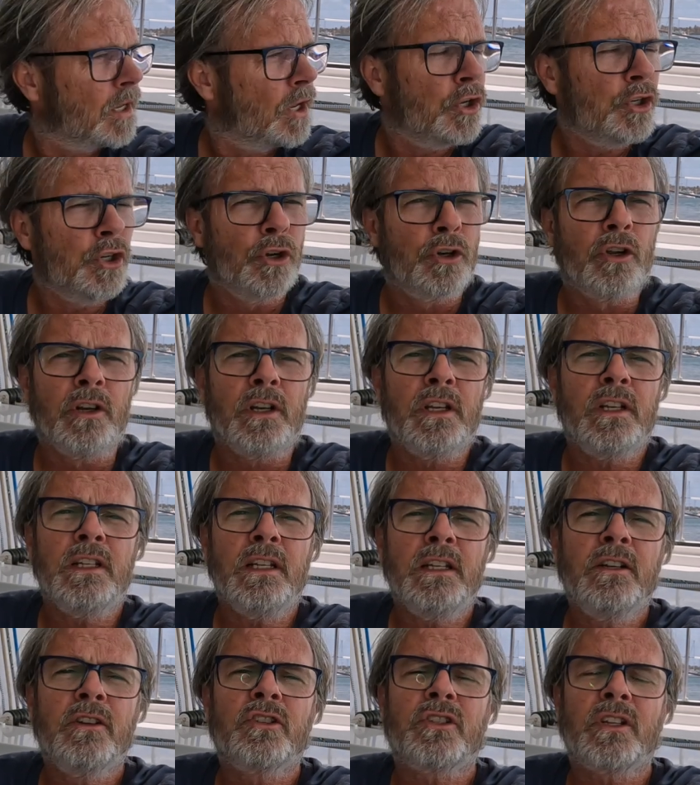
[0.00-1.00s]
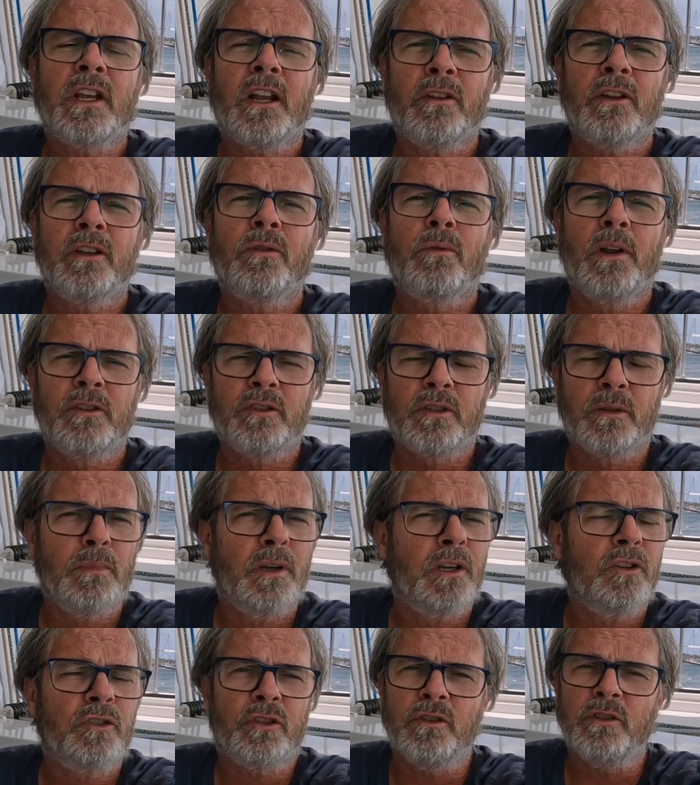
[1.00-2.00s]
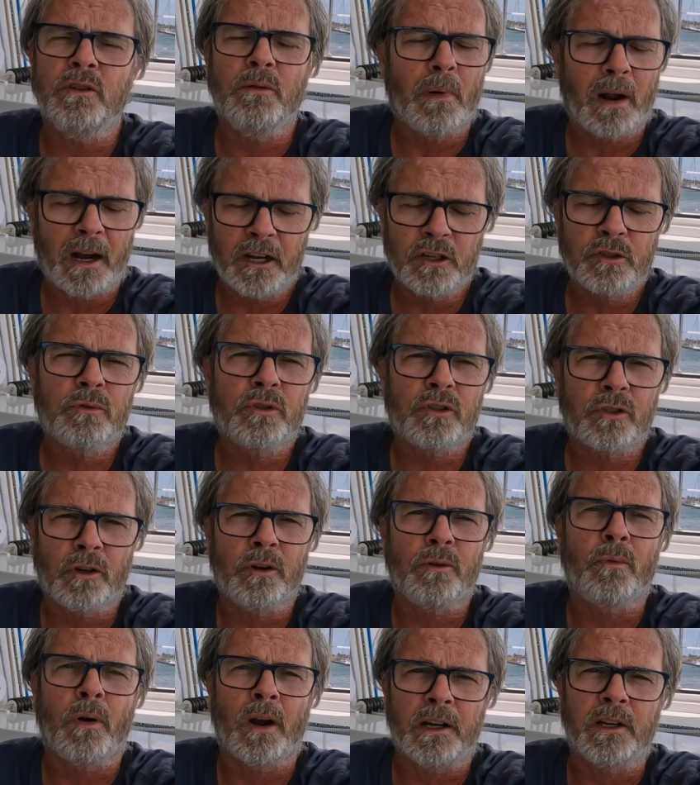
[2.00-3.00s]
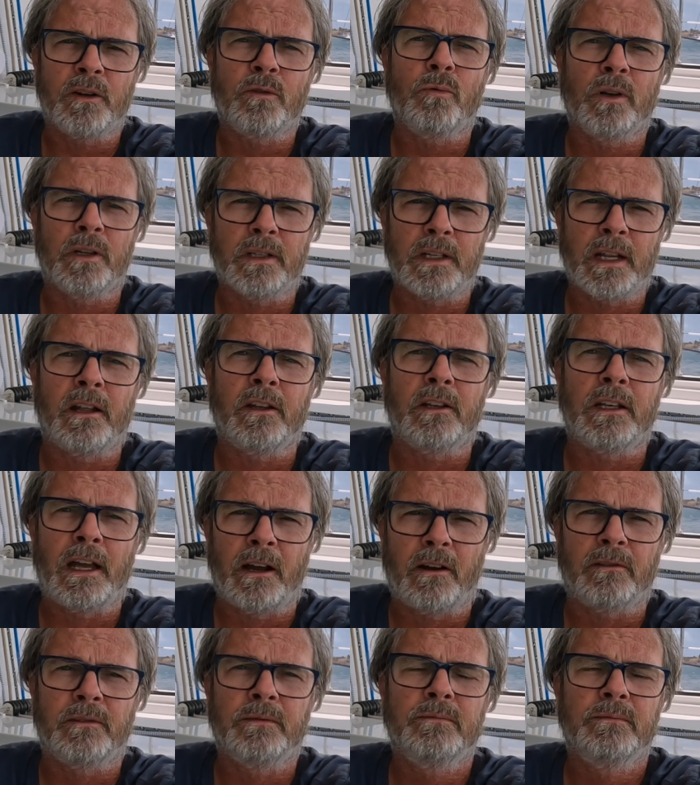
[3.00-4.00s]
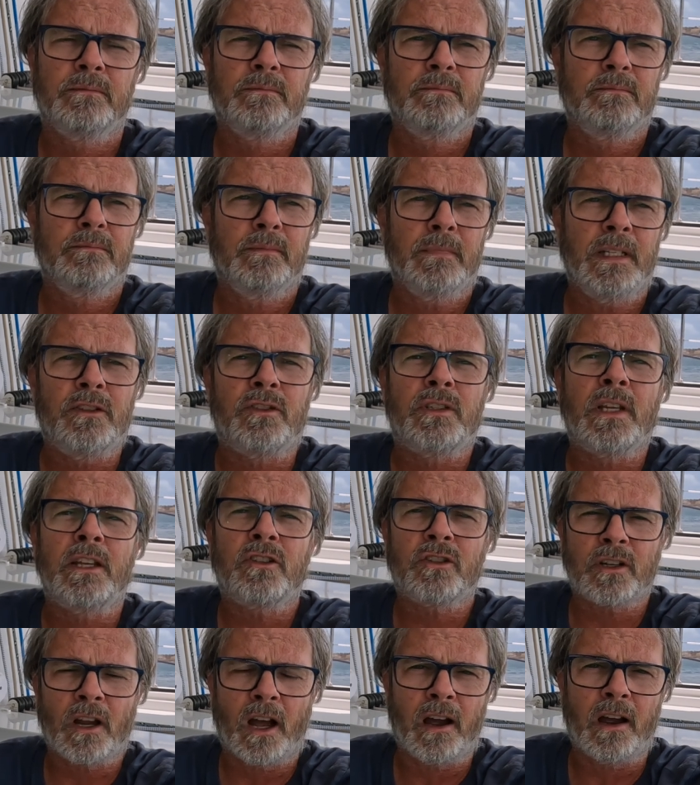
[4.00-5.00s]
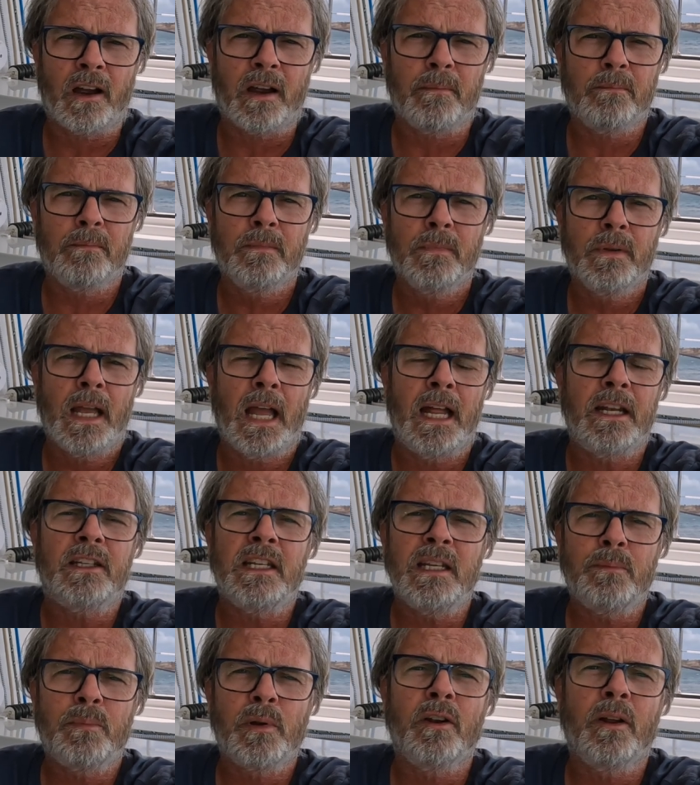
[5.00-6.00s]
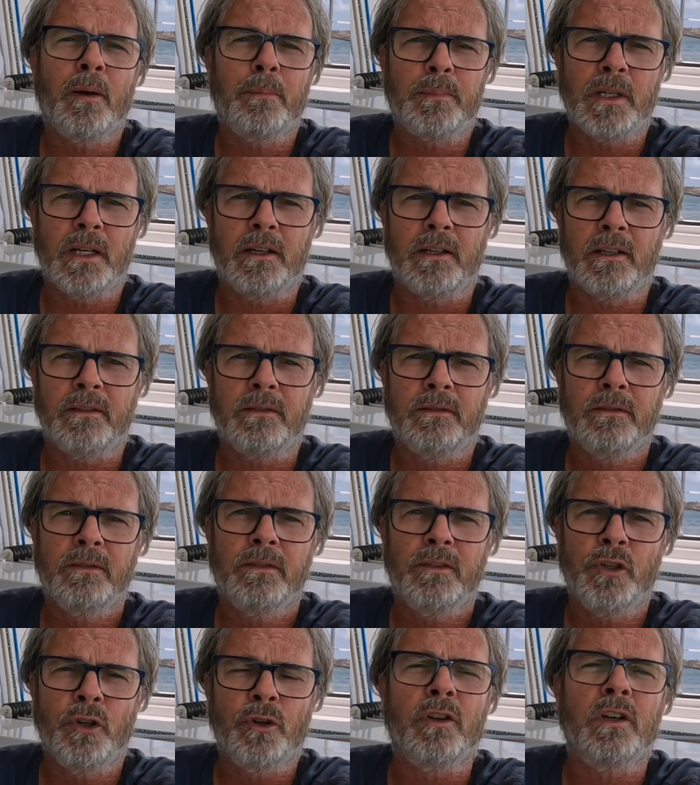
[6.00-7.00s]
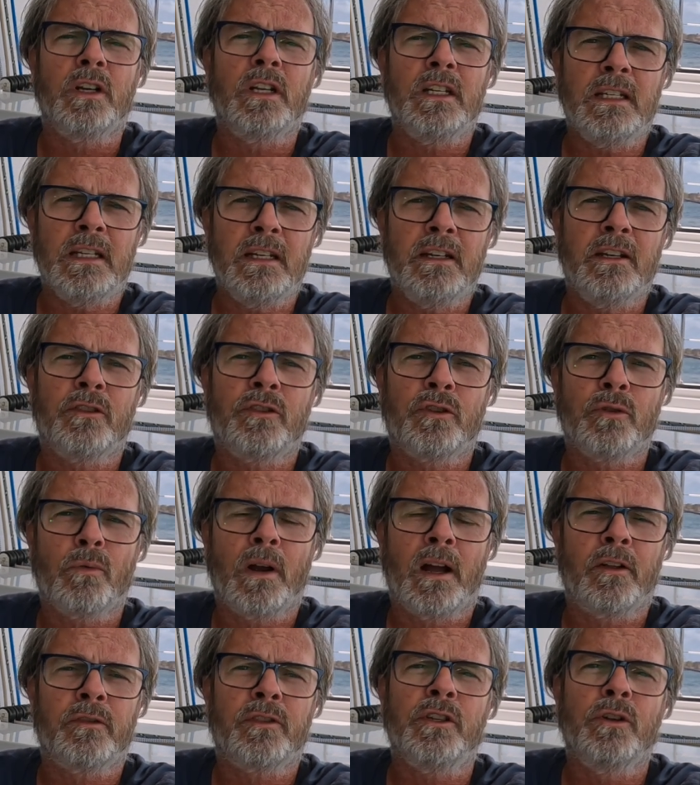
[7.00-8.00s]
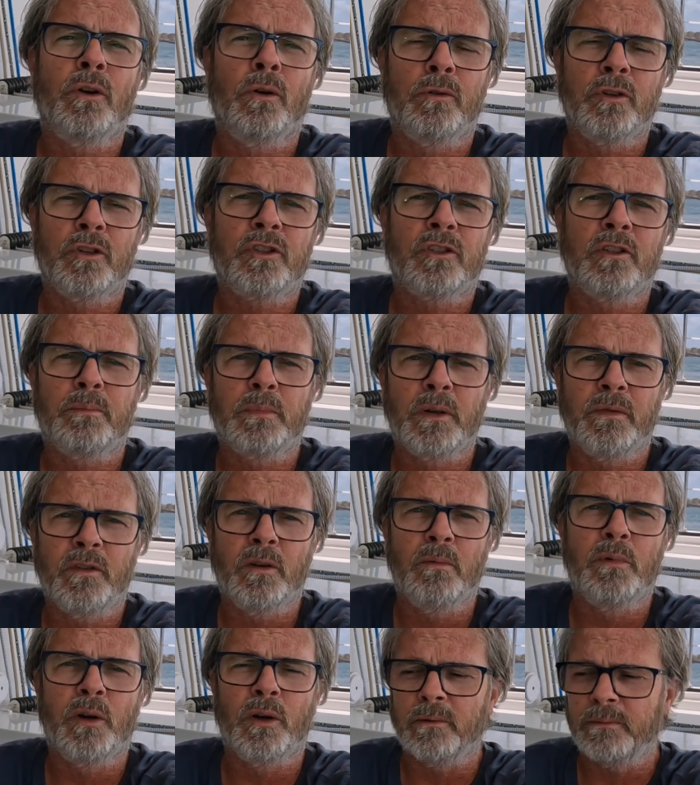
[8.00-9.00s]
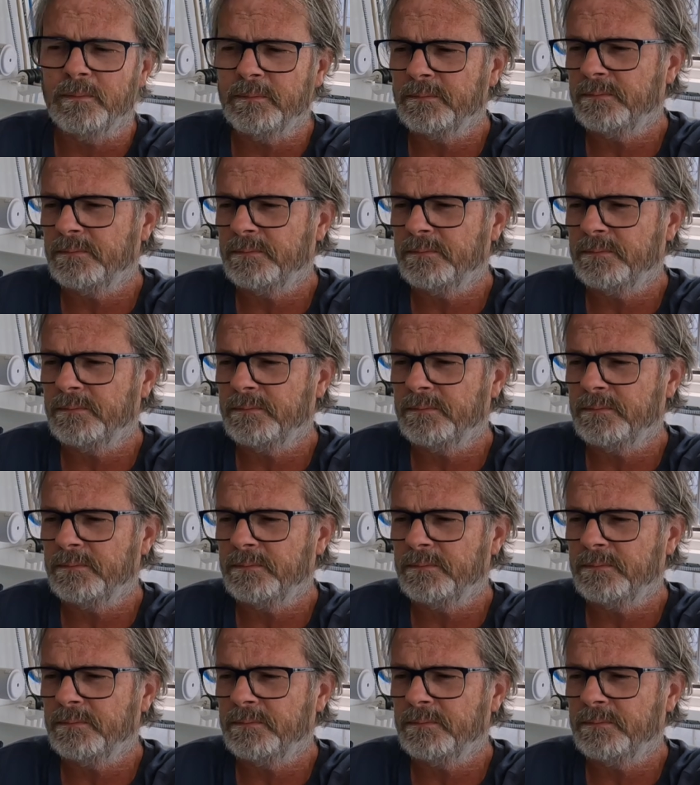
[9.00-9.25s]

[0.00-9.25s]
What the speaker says: You're going to need a sailing resume, so you might as well start writing one down now. It takes time, and keep it updated. You're going to need it throughout the ownership of your boat.